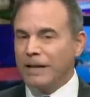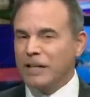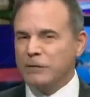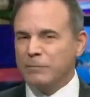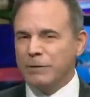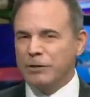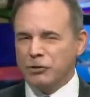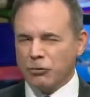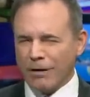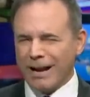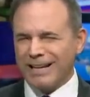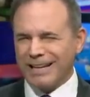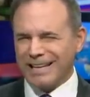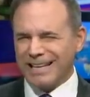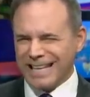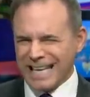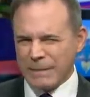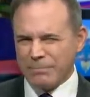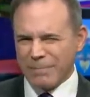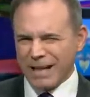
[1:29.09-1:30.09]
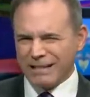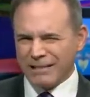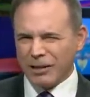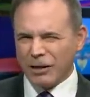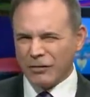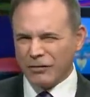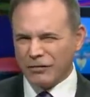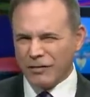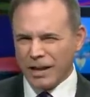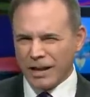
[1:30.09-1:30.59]
that has been trying to keep that
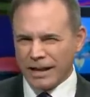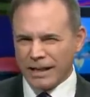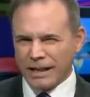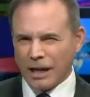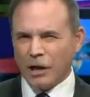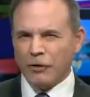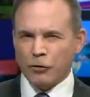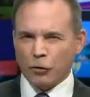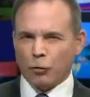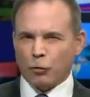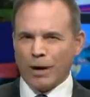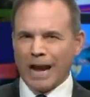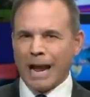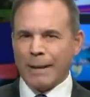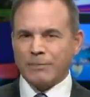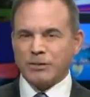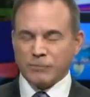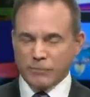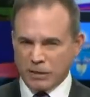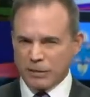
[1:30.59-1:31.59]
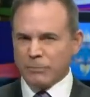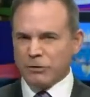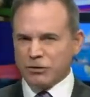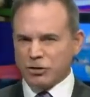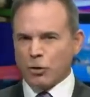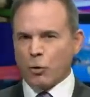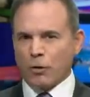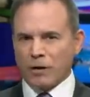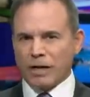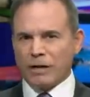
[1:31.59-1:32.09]
little nugget under wraps for the
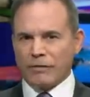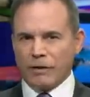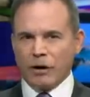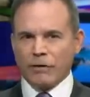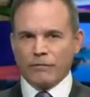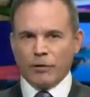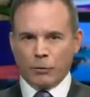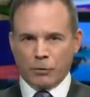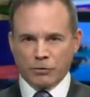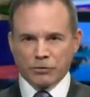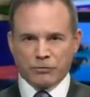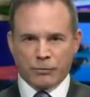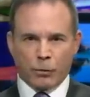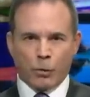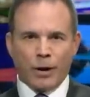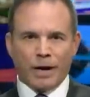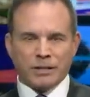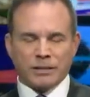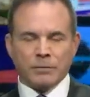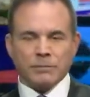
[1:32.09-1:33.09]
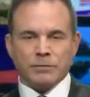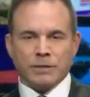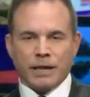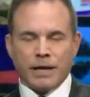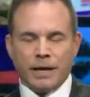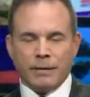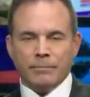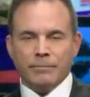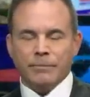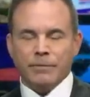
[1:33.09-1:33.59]
majority of their voters for quite some
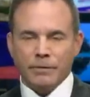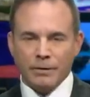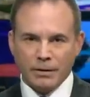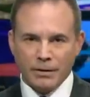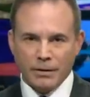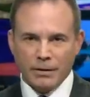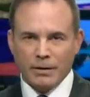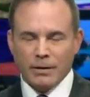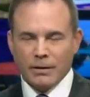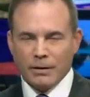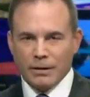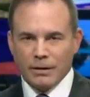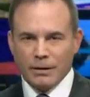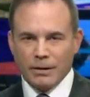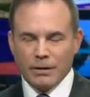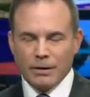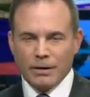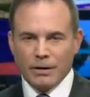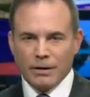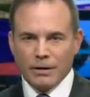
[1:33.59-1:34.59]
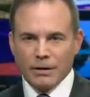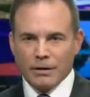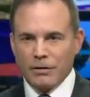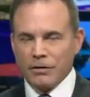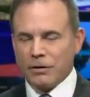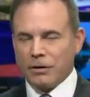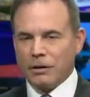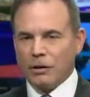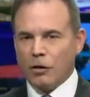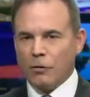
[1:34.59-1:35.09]
time.
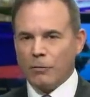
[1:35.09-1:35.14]
Colonel